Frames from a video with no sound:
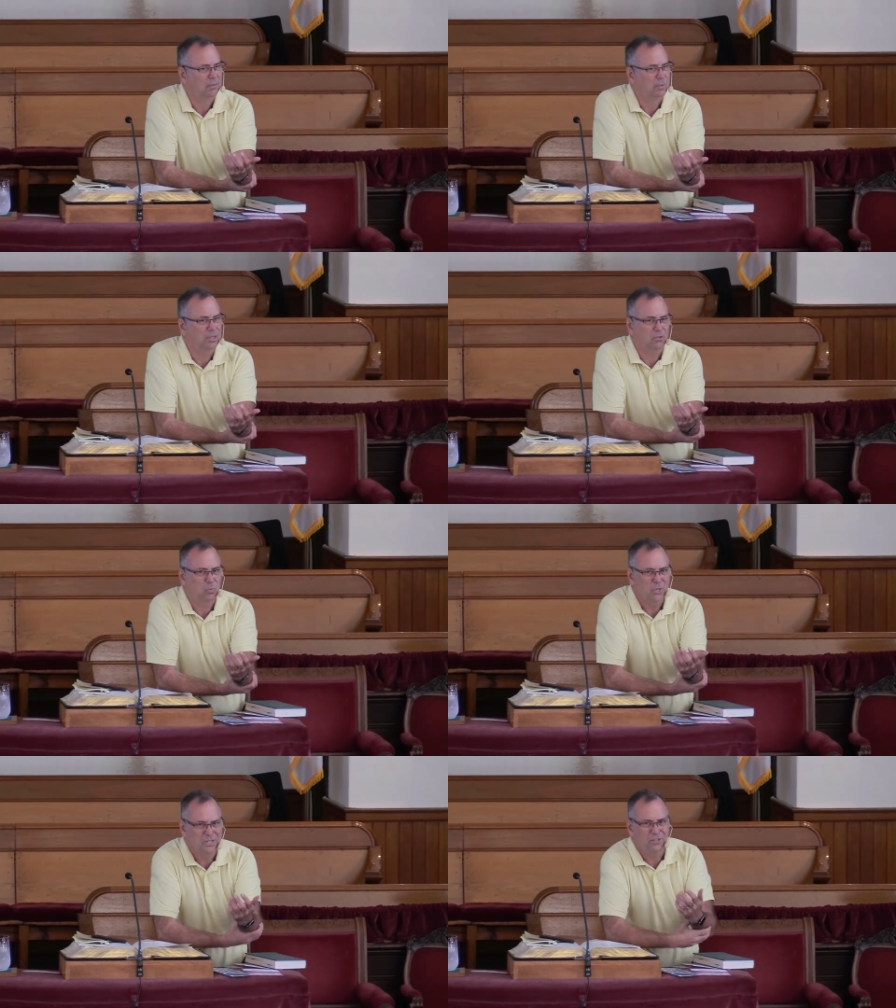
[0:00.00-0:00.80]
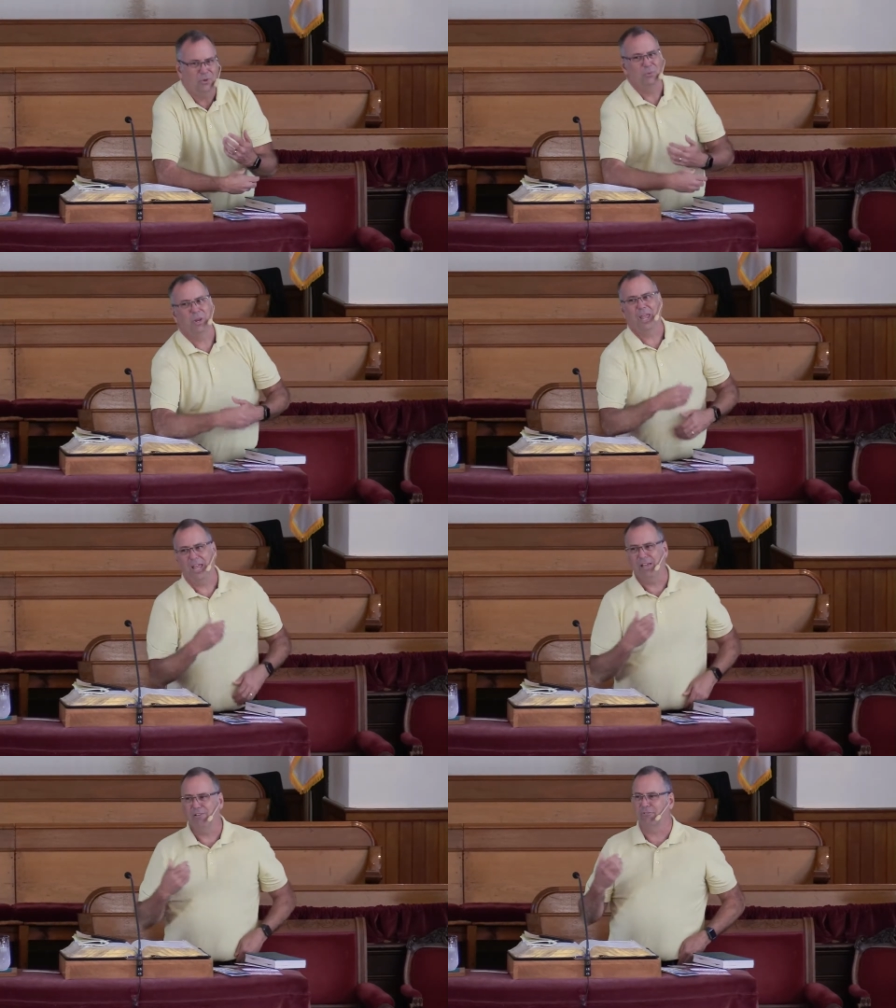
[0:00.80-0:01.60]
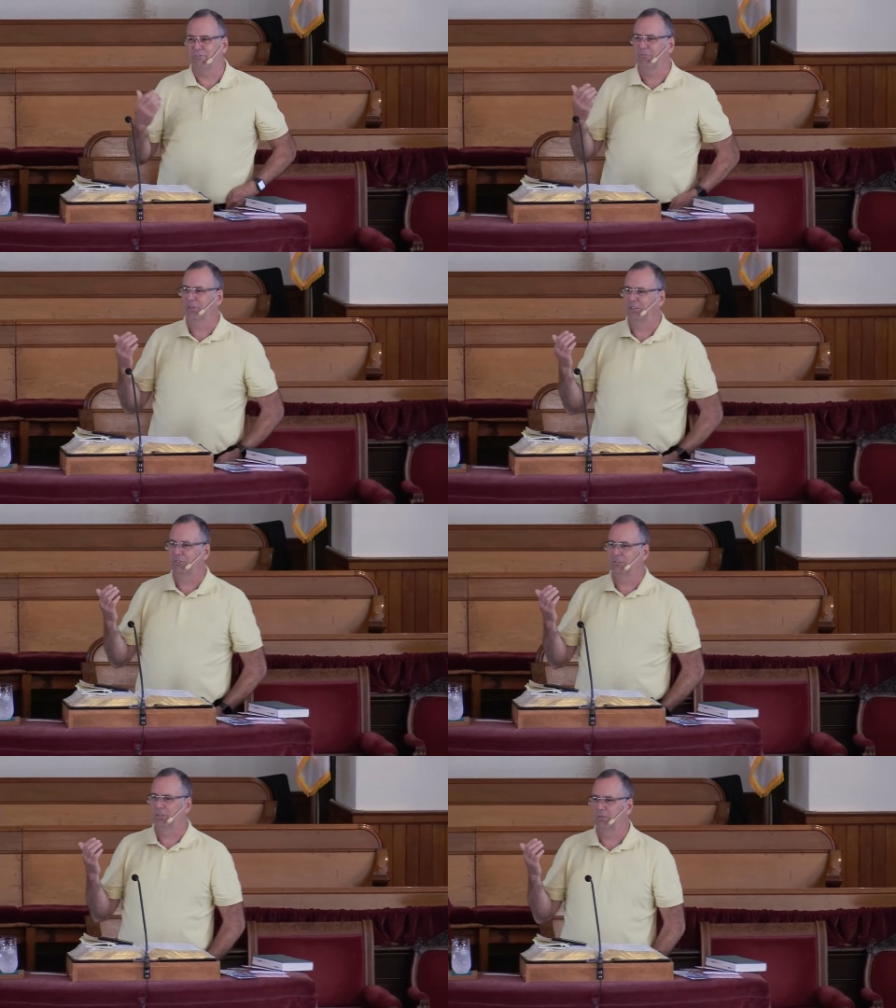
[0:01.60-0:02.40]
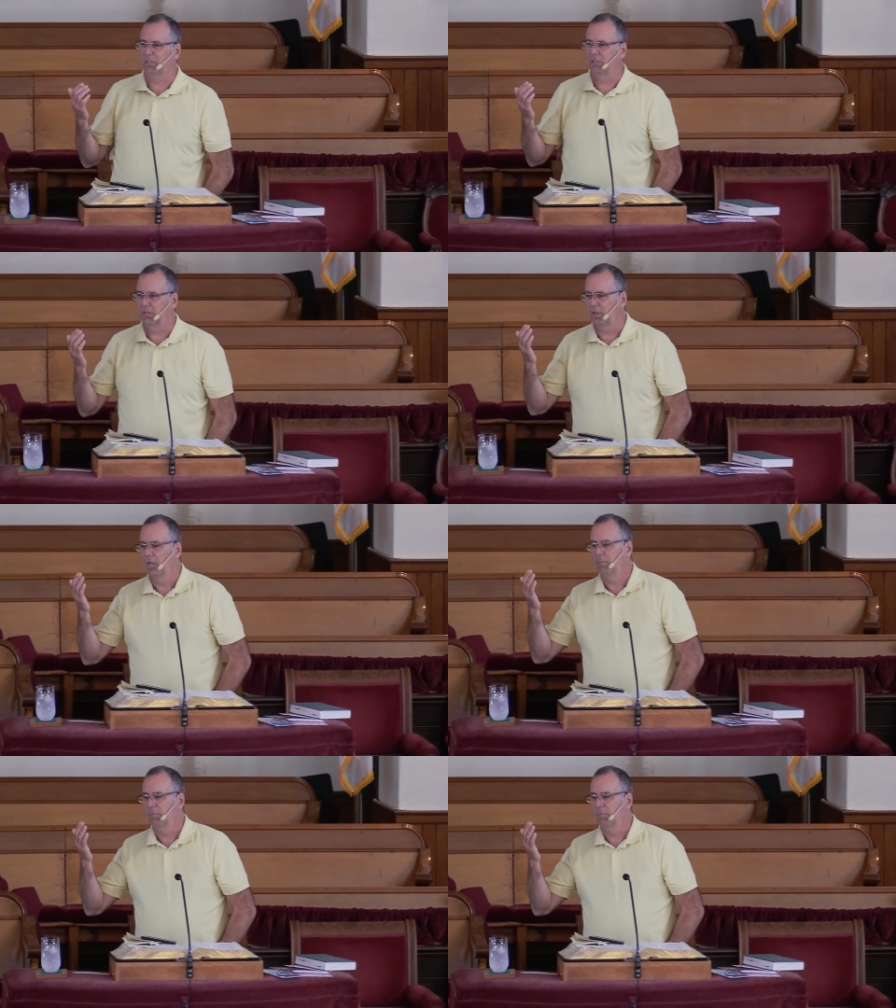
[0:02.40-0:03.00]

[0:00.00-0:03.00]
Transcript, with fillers: Because we don't have necessarily the